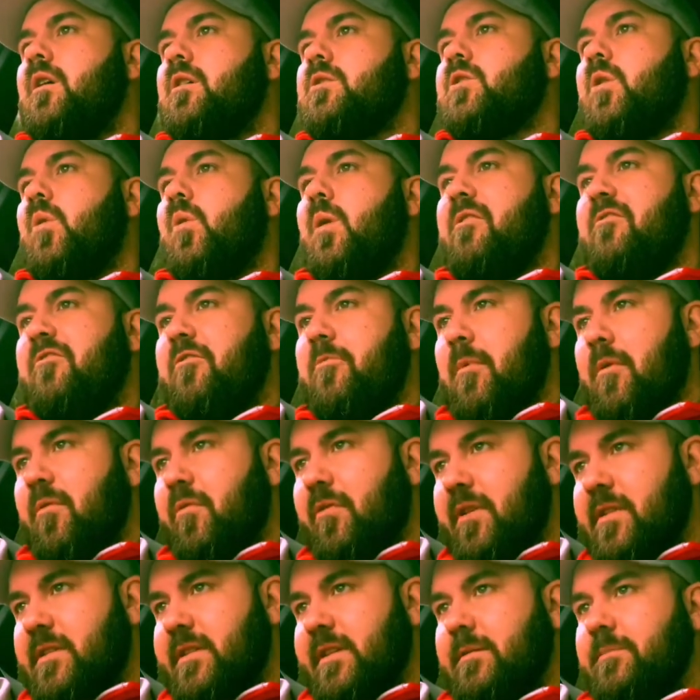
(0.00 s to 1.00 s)
So I went for my
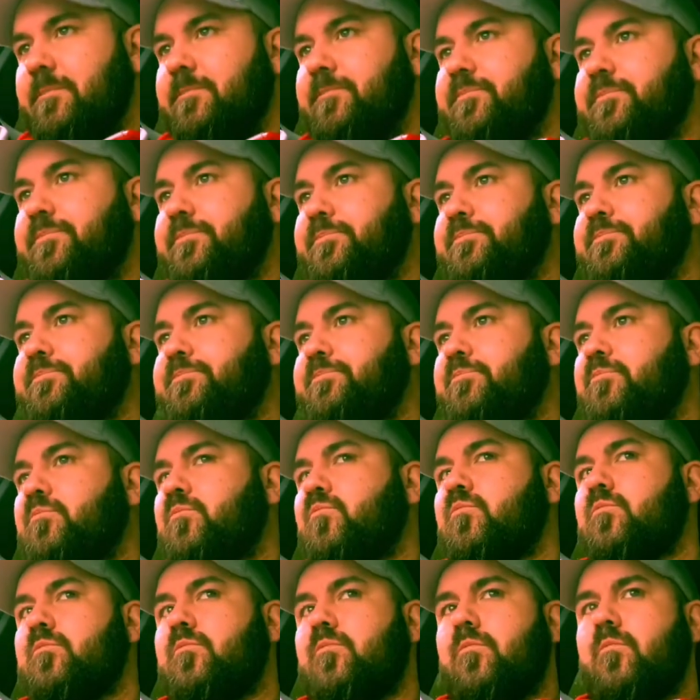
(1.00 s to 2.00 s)
fitting,
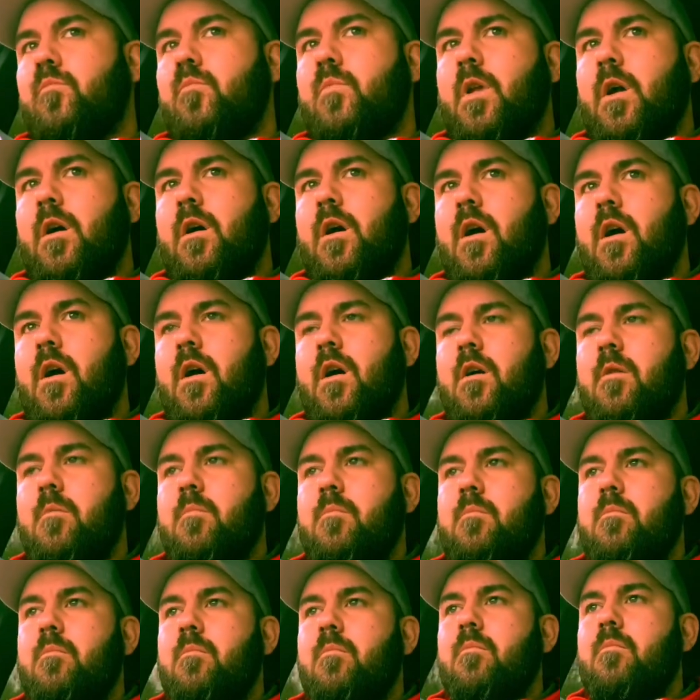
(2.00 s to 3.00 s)

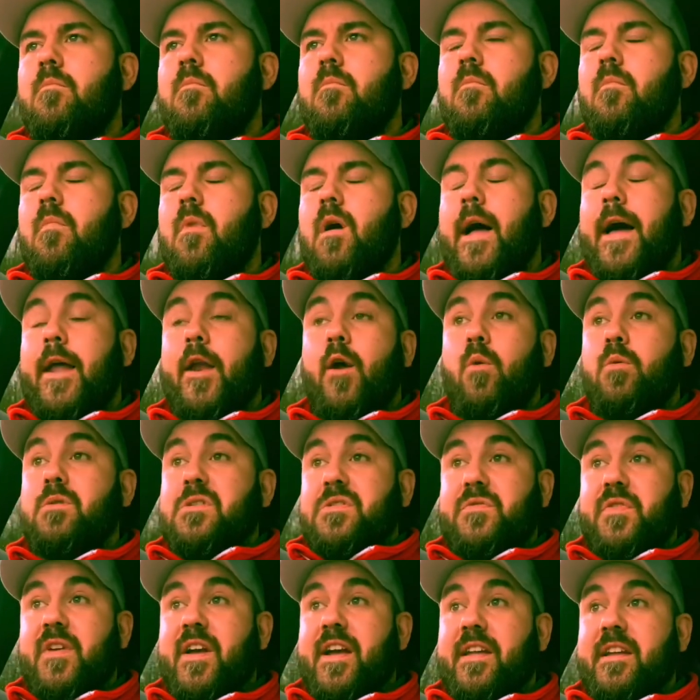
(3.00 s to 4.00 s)
and I
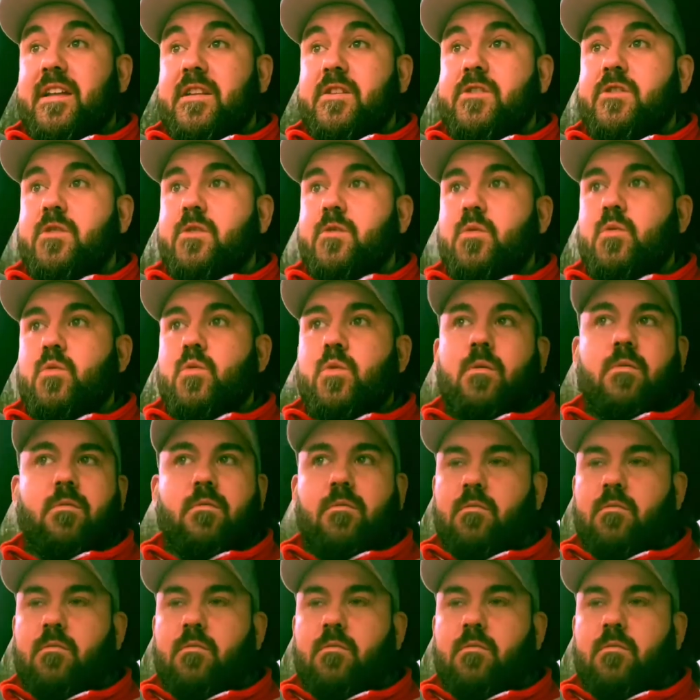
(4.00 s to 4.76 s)
was fitted into,